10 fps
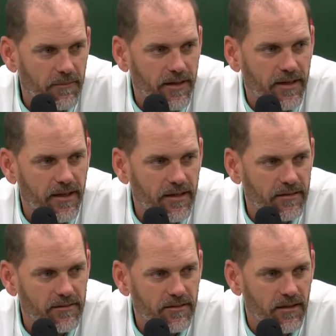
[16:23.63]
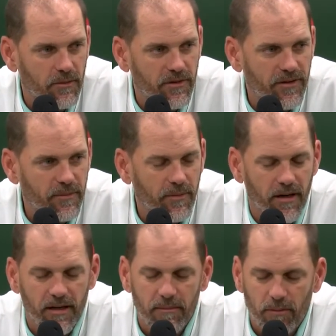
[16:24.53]
I mean, he is, you know, we've hit
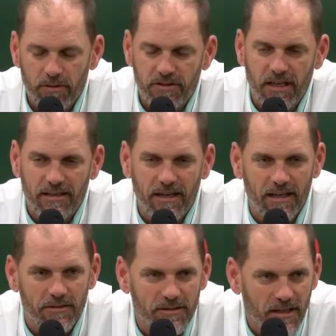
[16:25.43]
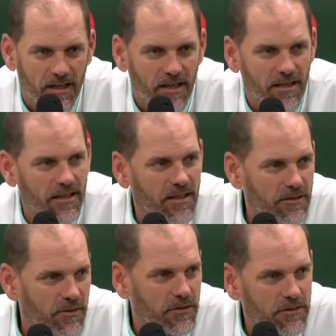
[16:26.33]
probably hit more checkdowns in
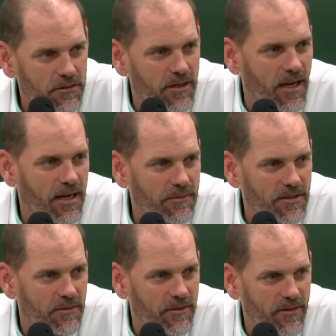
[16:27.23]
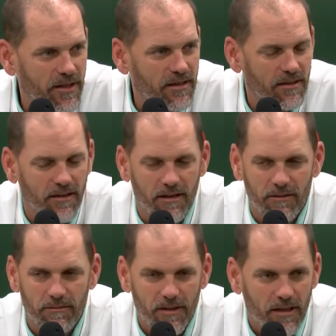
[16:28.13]
these first two games, and we've hit, you
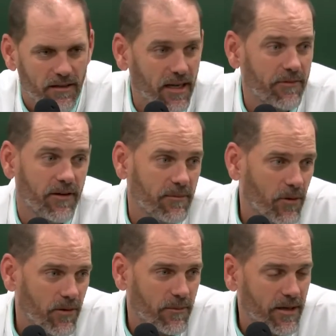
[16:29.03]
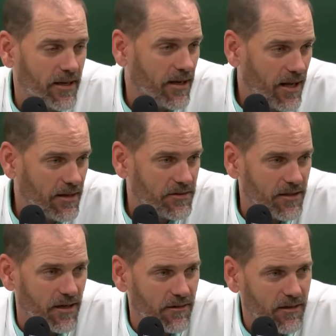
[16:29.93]
know, definitely more than we had
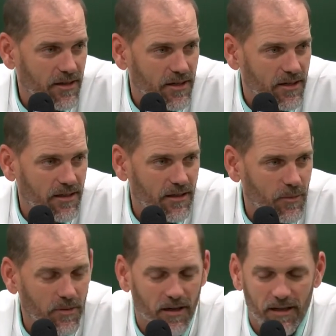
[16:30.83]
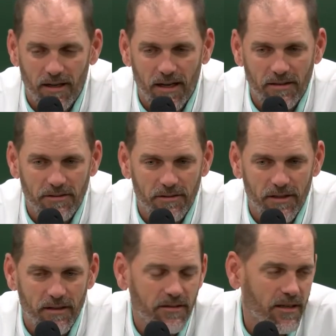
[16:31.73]
last year, you know, probably in the last two
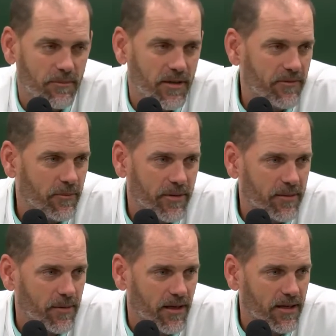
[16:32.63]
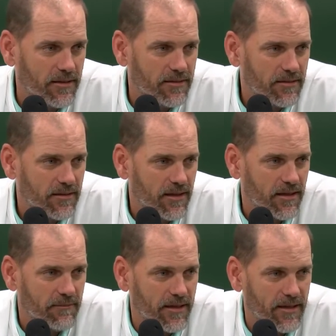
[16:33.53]
years, and they've been for big plays.
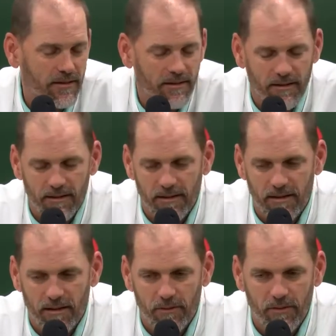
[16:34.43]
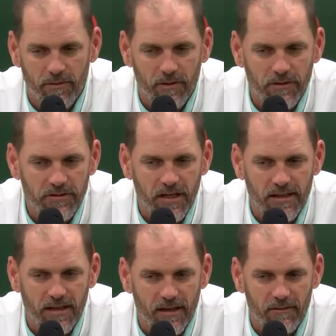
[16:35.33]
I mean, you know, the first
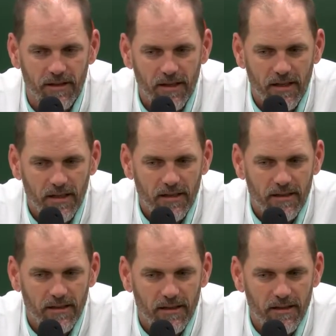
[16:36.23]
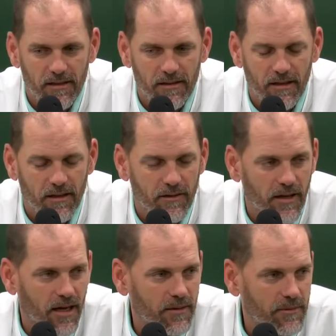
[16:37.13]
check down uh, the other
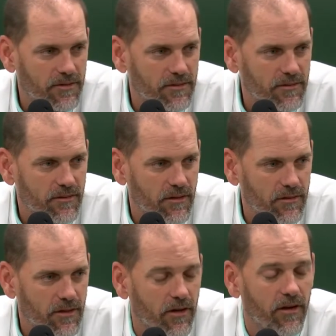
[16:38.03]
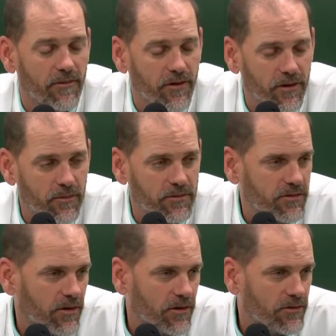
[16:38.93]
night was, the other afternoon
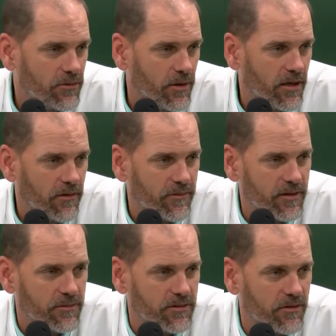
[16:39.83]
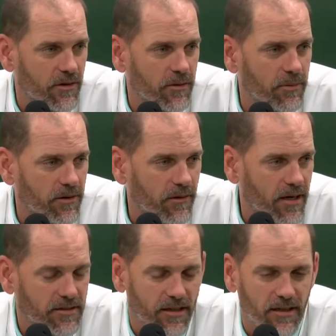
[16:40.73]
was third and 12. It was the third
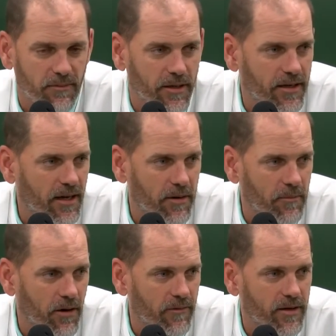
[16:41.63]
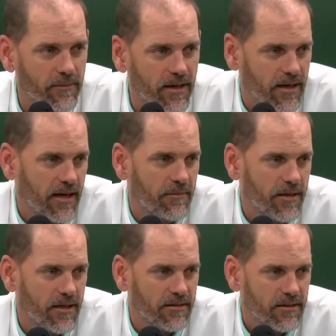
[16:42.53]
progression. He went down to Marvin, he made a guy
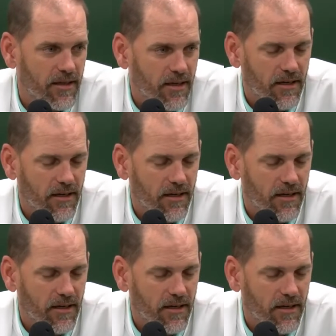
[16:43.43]
miss.